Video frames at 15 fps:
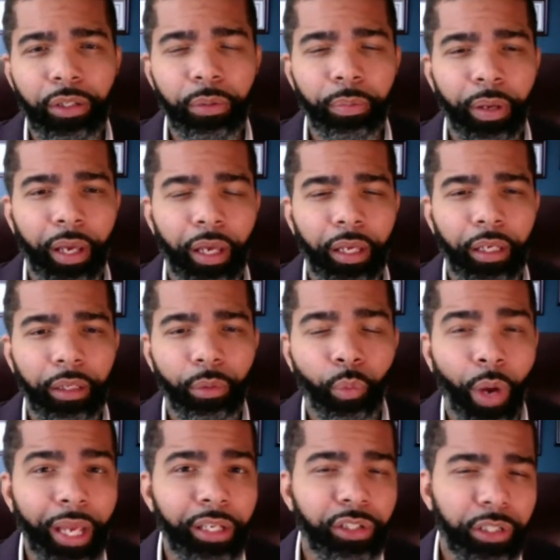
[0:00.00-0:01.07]
pay
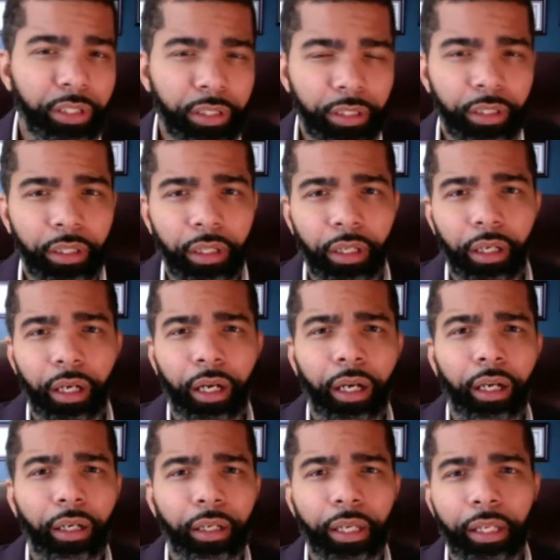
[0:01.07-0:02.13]
wages.
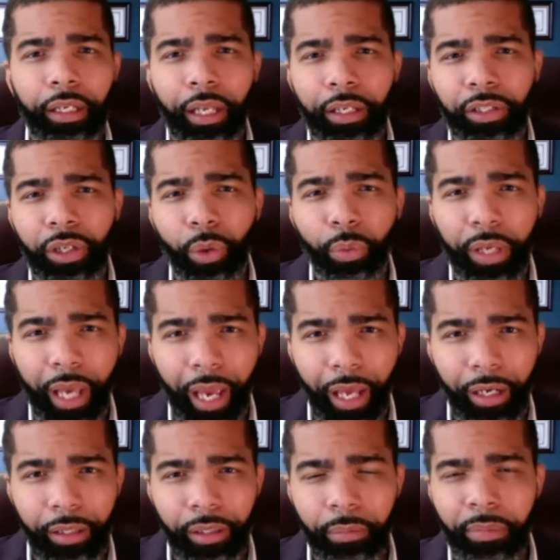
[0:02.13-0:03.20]
And so we
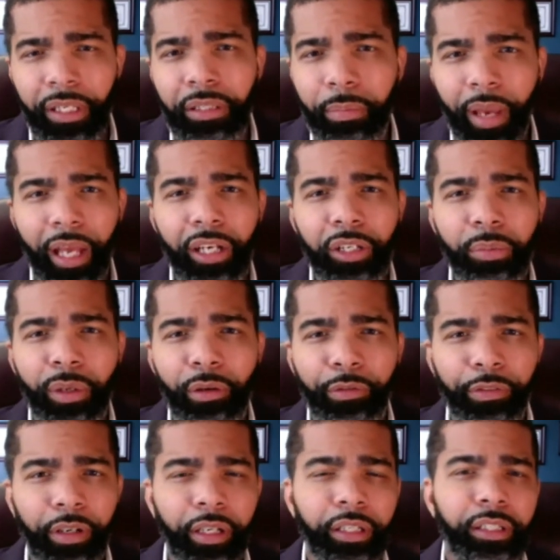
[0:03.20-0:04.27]
had the mismanagement of
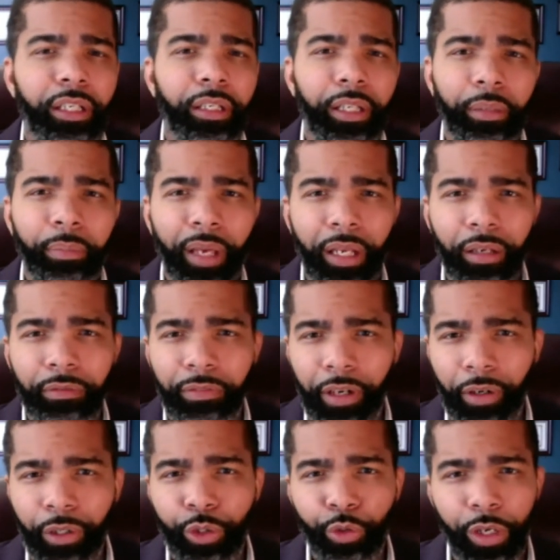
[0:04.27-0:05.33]
funds that made it
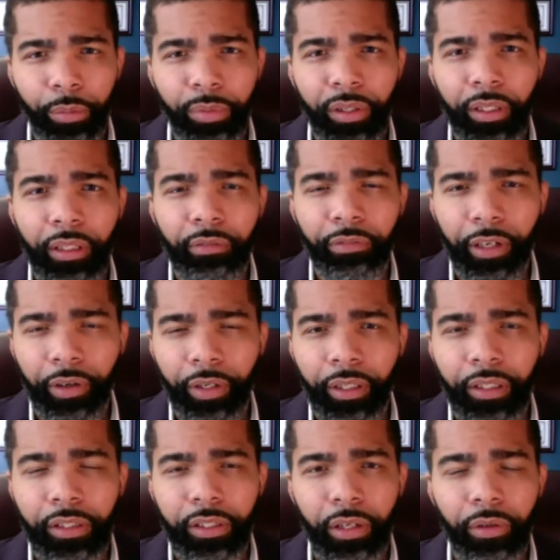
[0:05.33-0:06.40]
very troubling and very
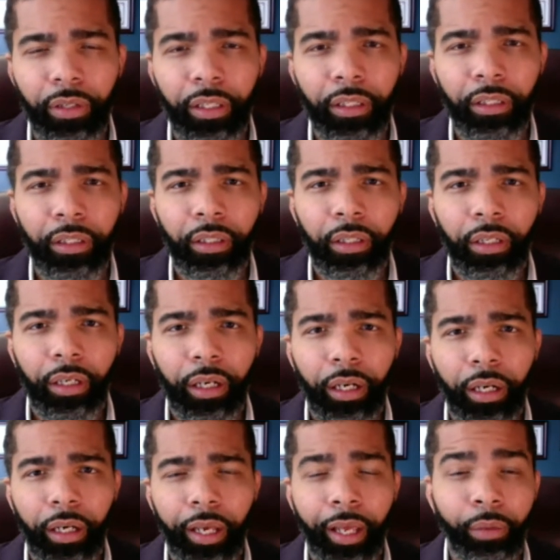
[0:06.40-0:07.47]
concerning.
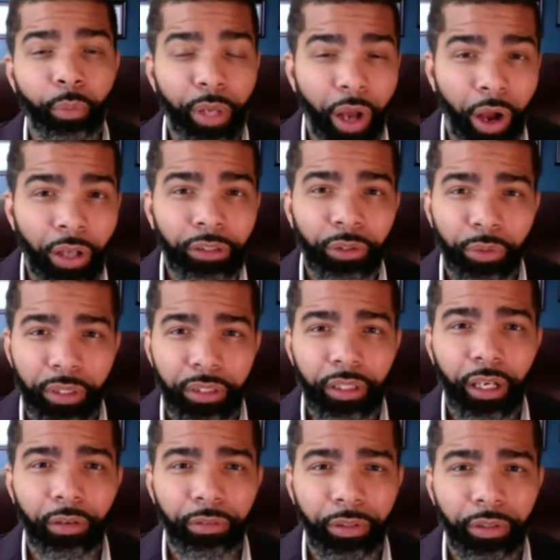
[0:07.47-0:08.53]
And we also
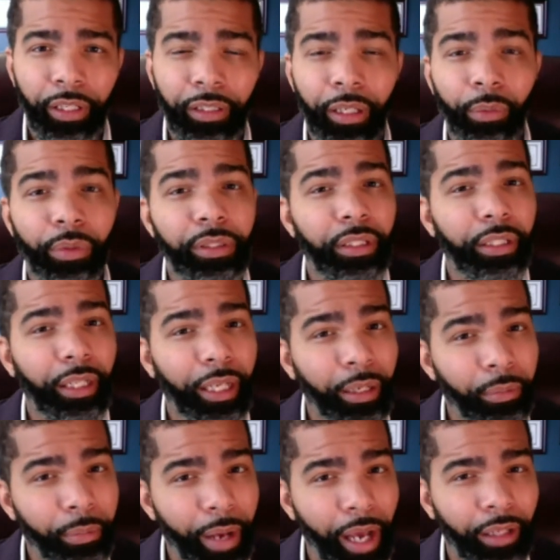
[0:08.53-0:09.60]
discovered that there was an
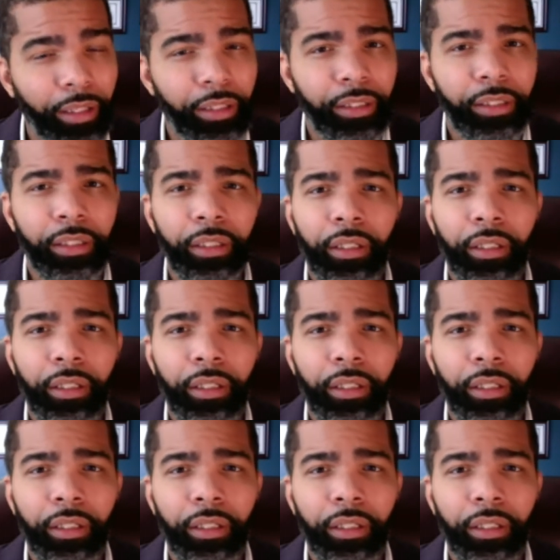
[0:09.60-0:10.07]
imbalanced